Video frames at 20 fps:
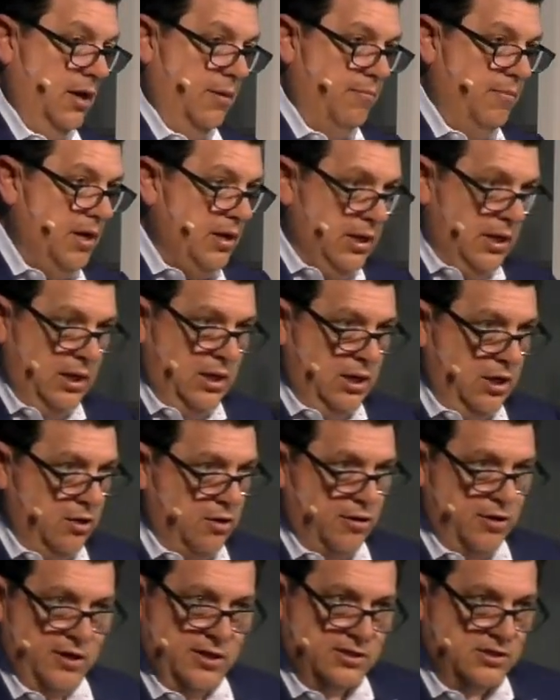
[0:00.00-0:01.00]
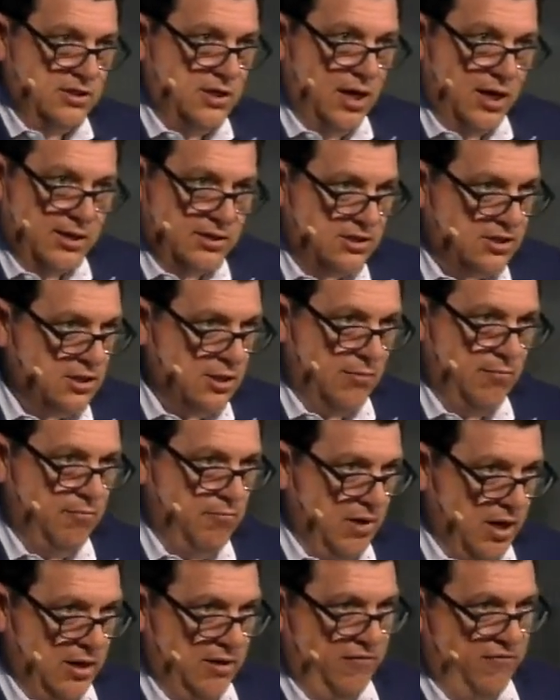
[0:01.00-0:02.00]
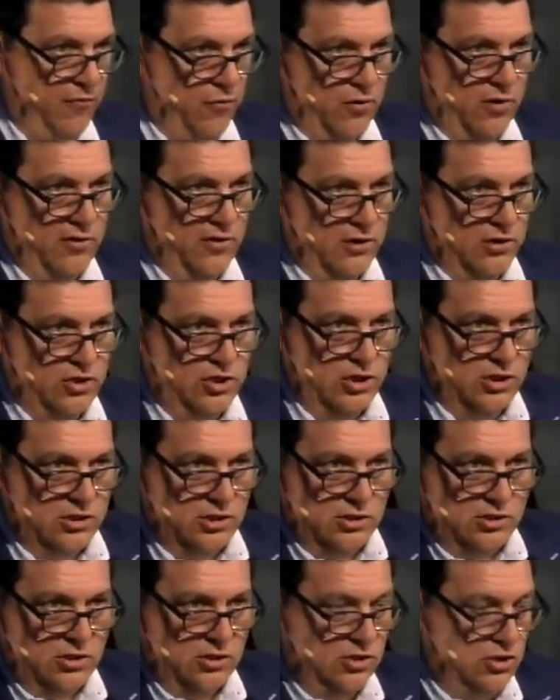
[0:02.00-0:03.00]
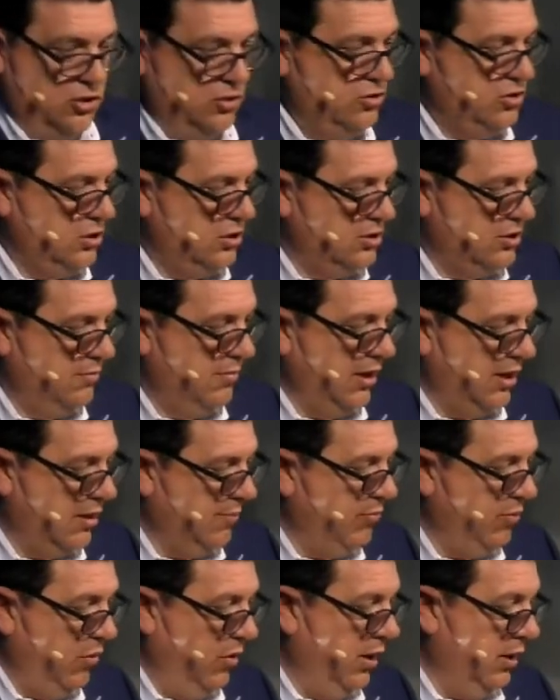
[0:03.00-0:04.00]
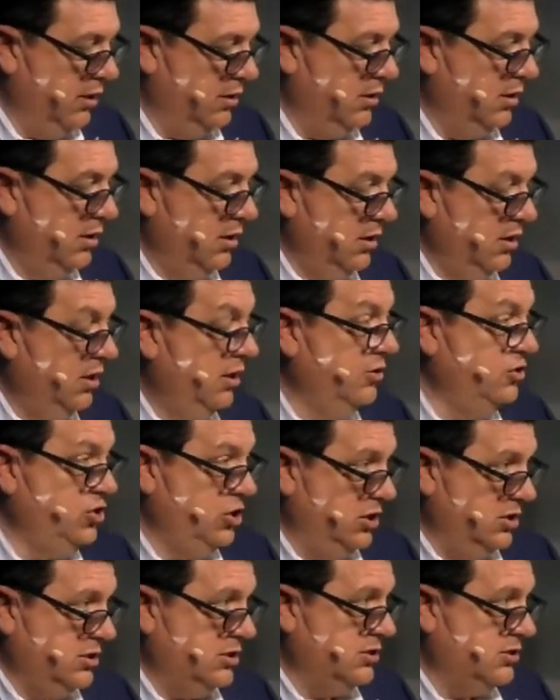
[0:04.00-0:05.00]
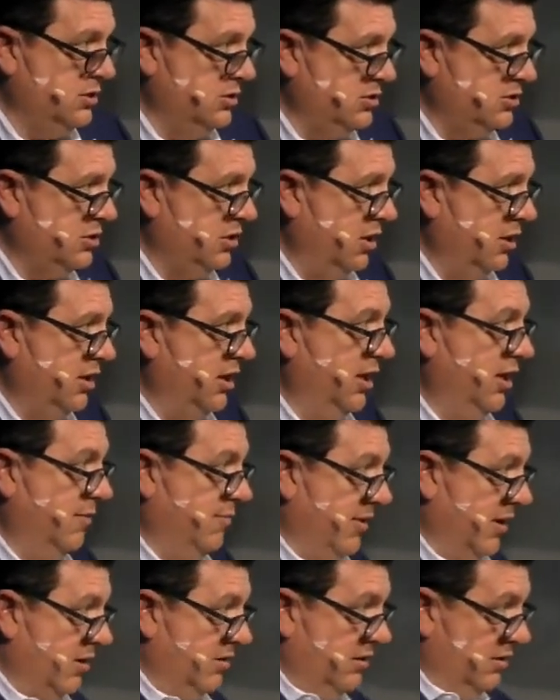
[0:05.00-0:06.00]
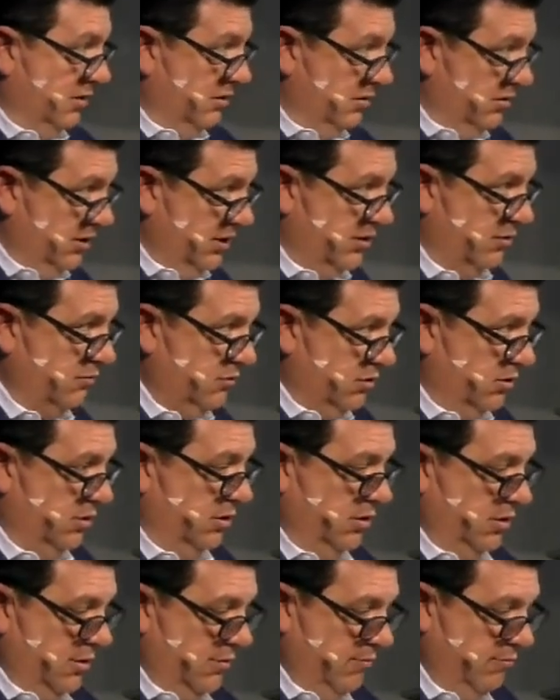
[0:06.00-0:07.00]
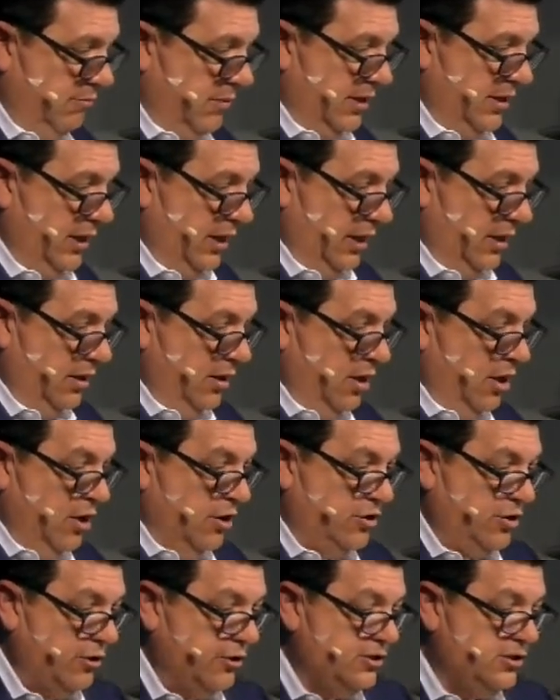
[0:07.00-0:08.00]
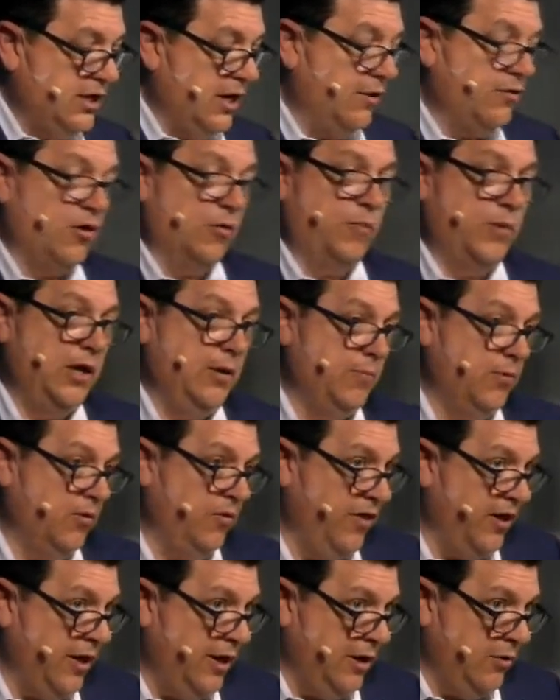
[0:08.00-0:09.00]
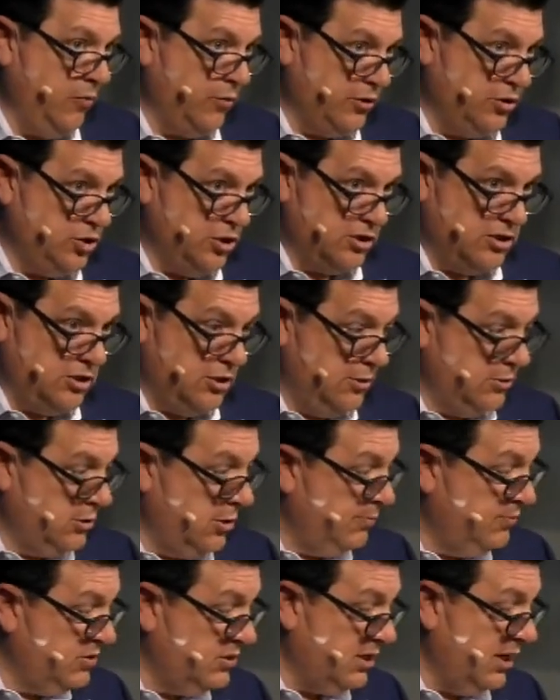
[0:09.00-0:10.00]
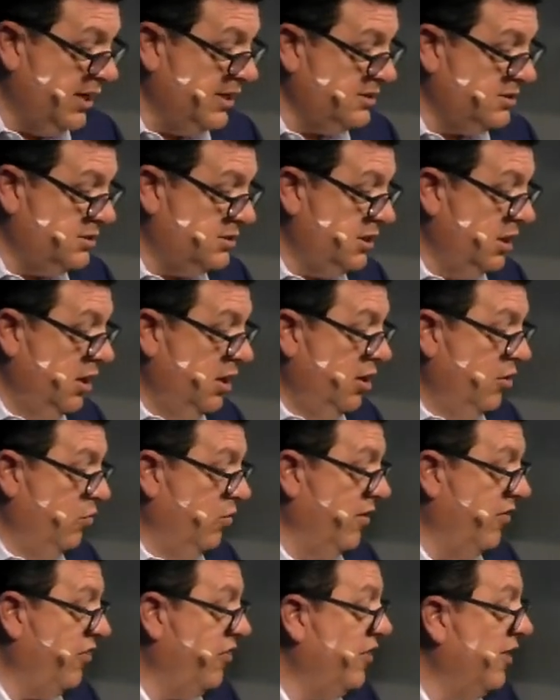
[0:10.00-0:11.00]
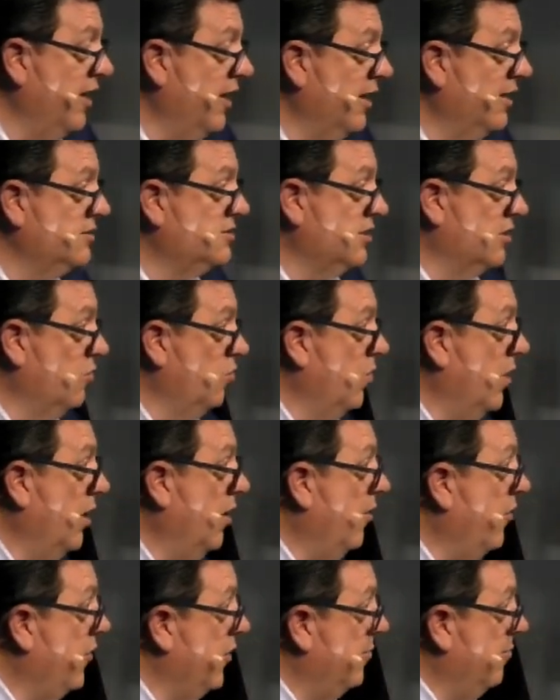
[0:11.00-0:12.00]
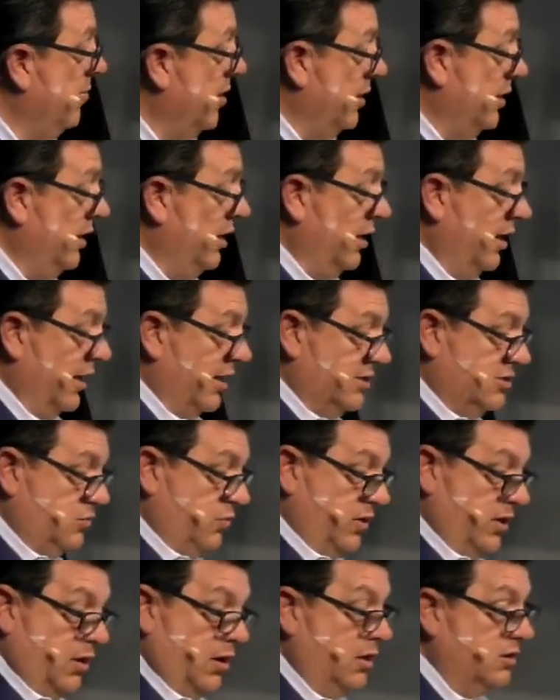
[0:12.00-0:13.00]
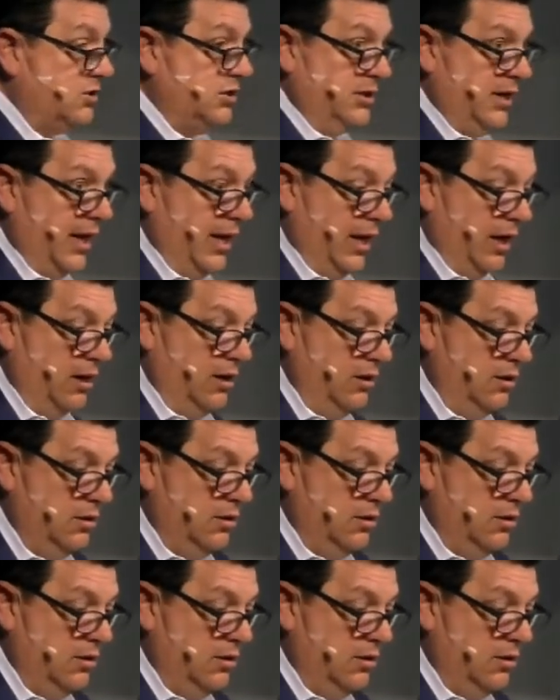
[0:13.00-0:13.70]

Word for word: Money here is not some metaphor that Jesus is using to make a point. Jesus is talking about literal money. Turns out the people then were just as obsessed with things and wealth and money as we are today.